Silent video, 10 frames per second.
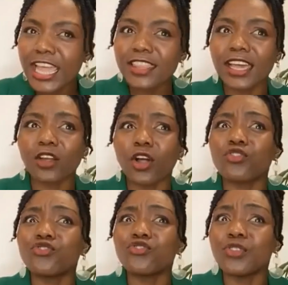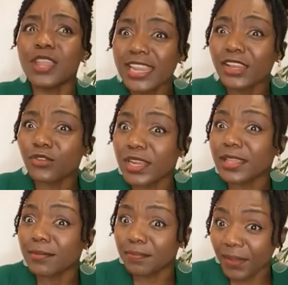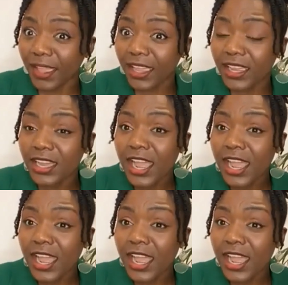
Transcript: that are really, really big